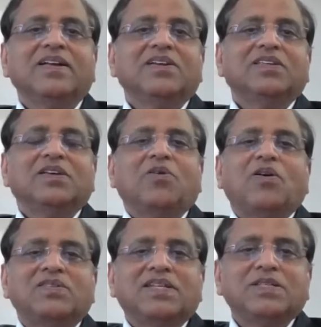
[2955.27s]
So the
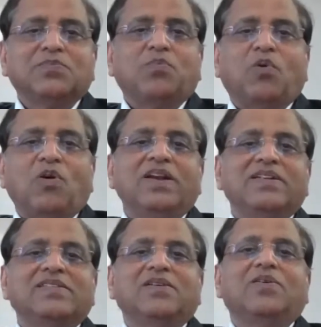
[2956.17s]
cost is
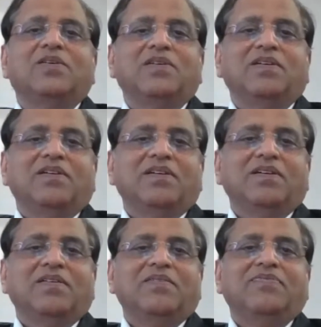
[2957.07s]

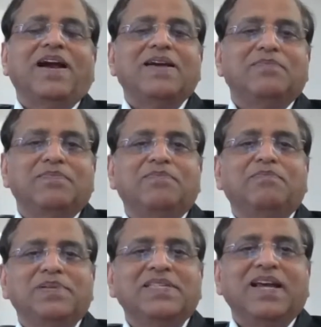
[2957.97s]

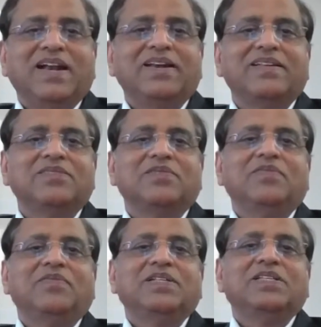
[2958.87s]
0.05%,
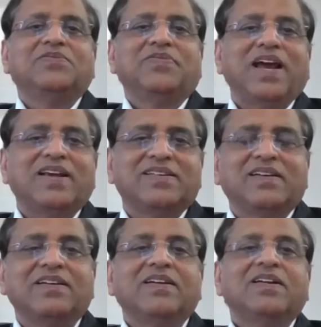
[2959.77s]
so which is
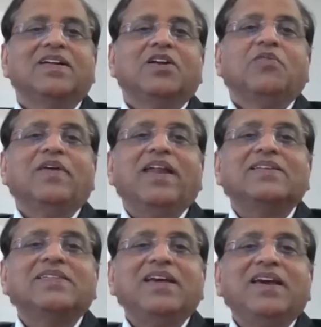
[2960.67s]
fraction.
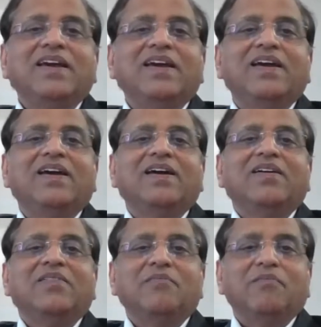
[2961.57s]
Whereas the
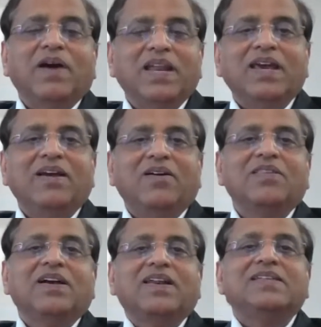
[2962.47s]
money or
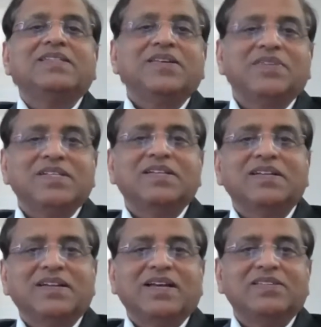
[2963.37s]
the currency which
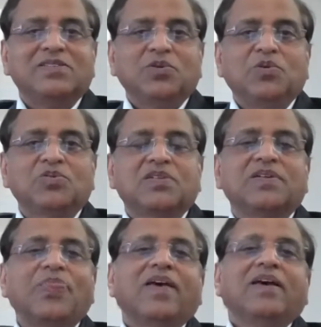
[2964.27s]
it has
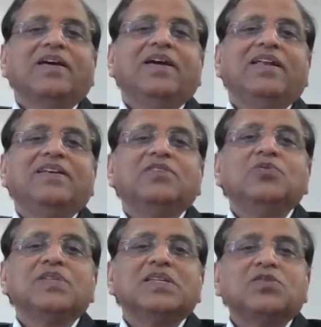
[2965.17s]
used, it
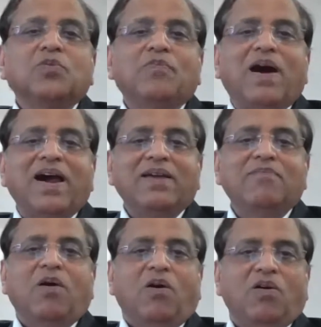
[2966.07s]
uses to buy
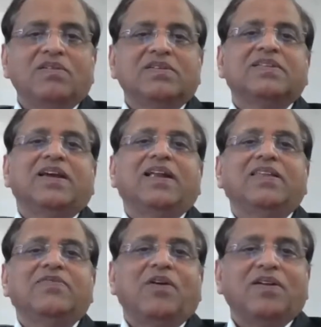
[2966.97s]
bonds and
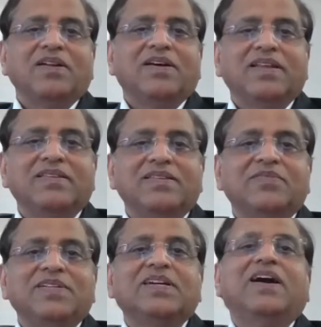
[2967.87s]
the foreign currency
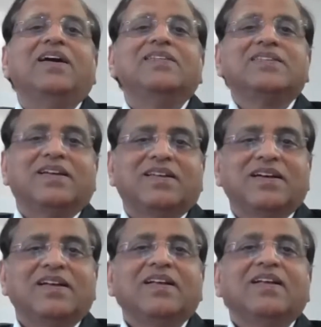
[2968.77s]
which earns
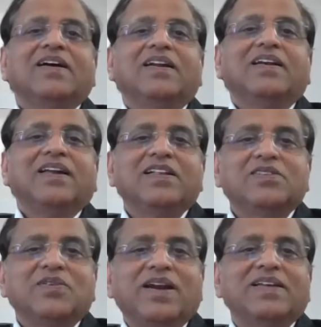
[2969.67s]
it
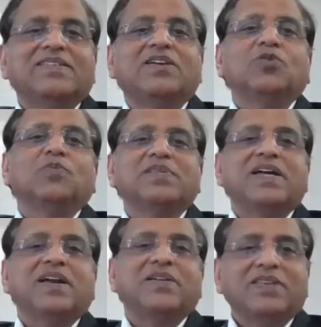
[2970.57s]
returns of, let us say,
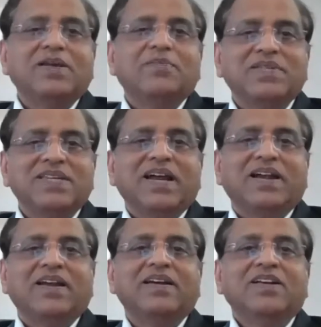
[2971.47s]
2% or
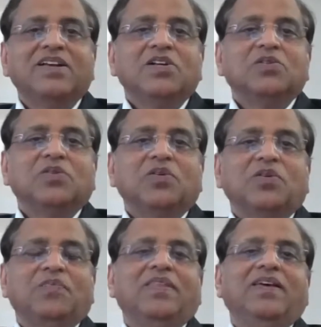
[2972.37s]
3%.
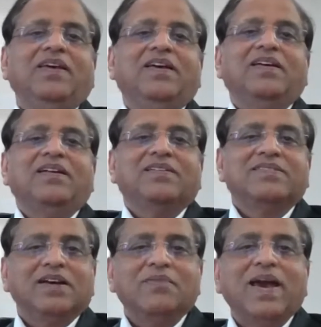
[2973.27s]
So the
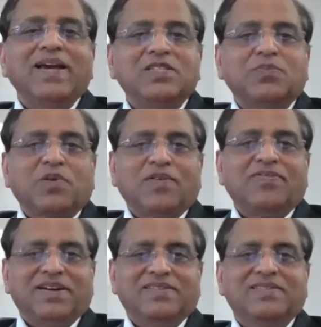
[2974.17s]
Reserve Bank's
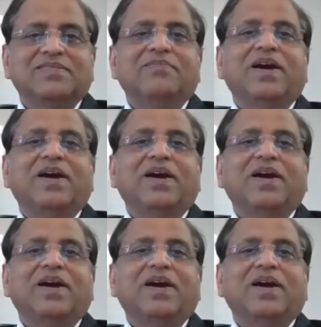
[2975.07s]
profits